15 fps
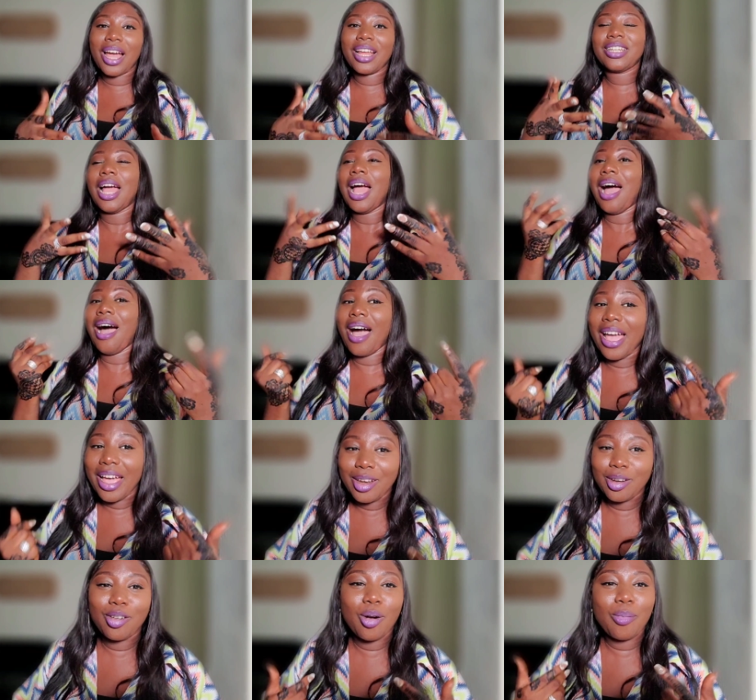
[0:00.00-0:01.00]
And I
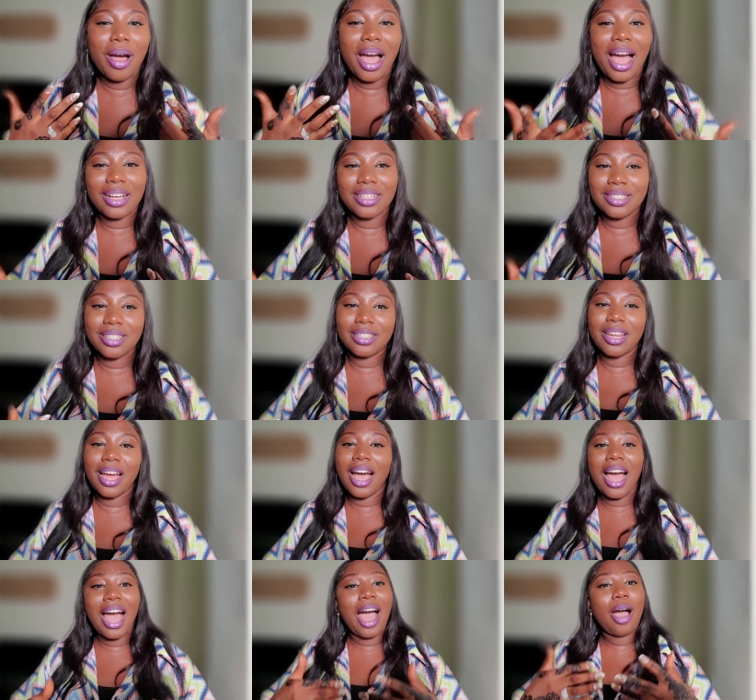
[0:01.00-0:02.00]
heard Ogom asking
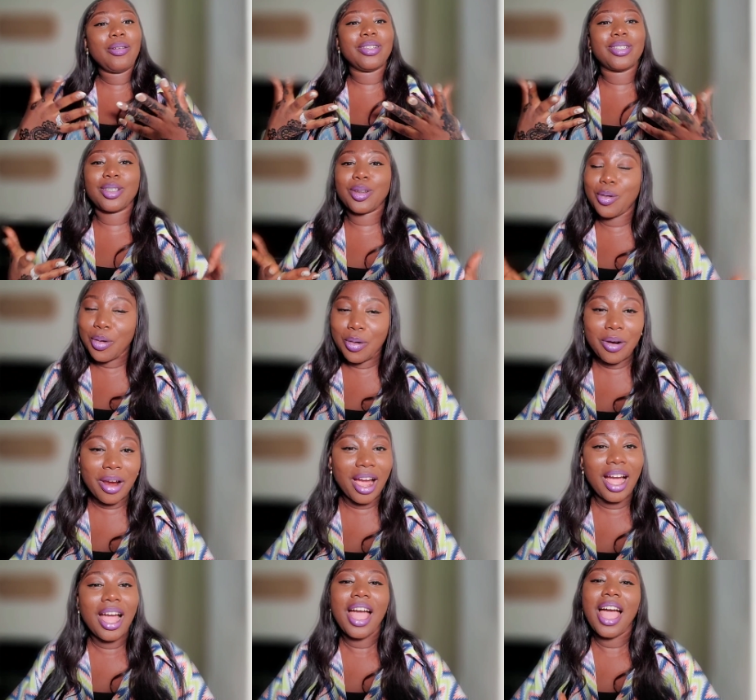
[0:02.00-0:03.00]
her, how is
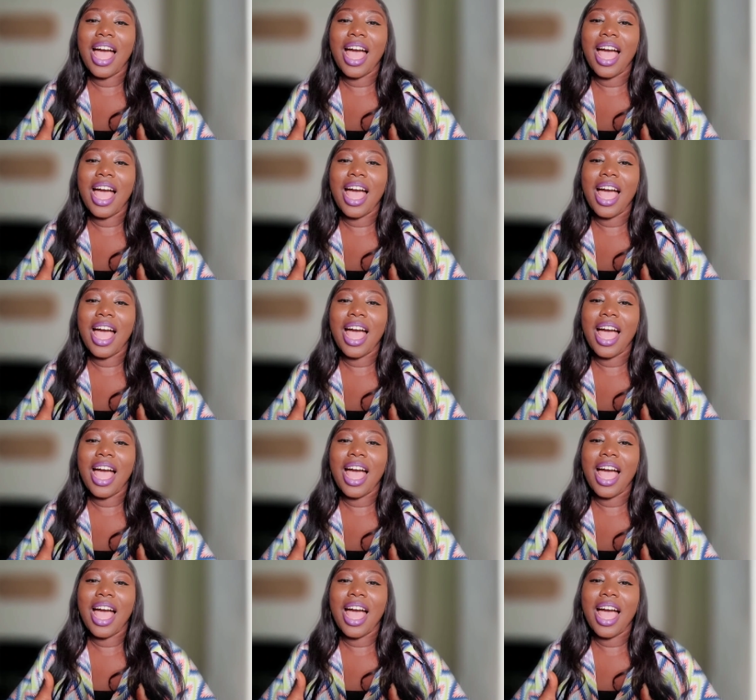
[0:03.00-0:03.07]
Cora?